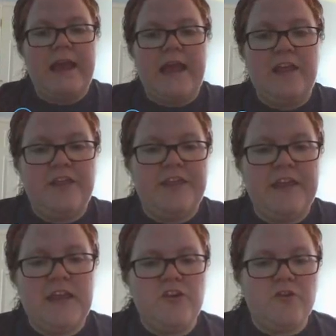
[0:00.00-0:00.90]
And
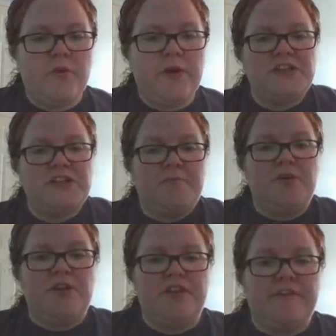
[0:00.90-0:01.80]
then you're going to
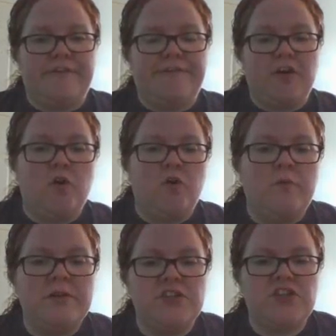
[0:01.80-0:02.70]
put the
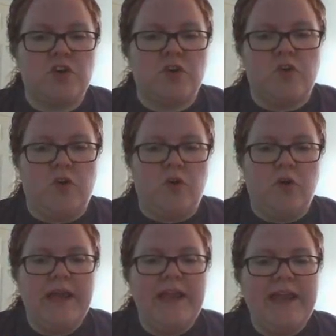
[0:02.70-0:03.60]
foam circle
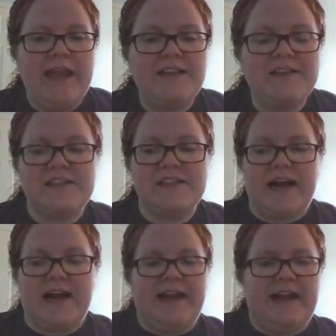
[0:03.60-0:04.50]

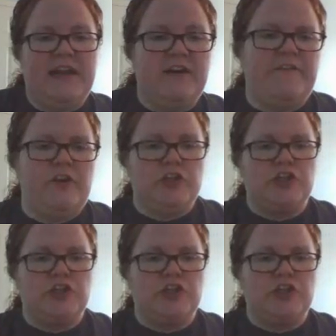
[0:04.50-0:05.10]
inside of your